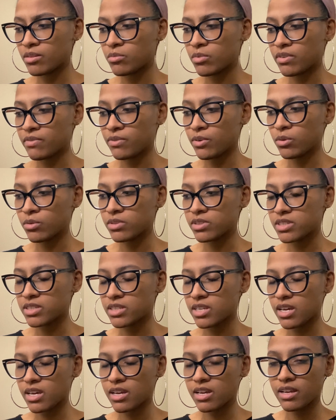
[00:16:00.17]
when folks
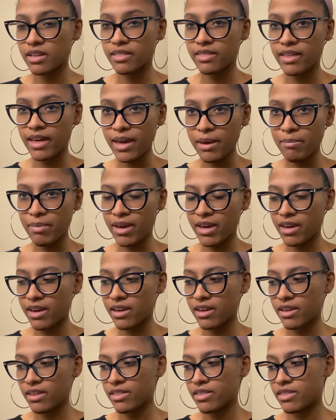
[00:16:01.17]
take that path
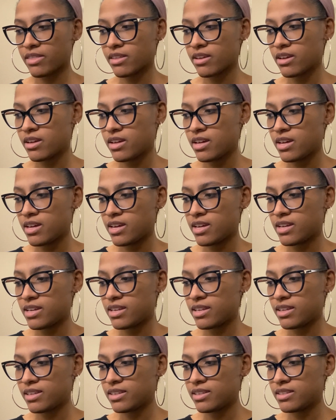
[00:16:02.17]

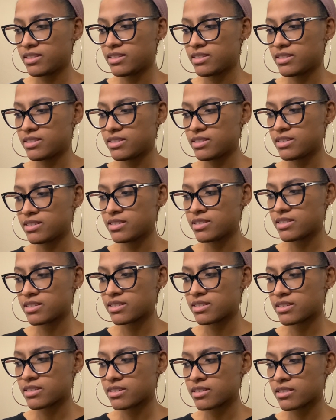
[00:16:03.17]
is,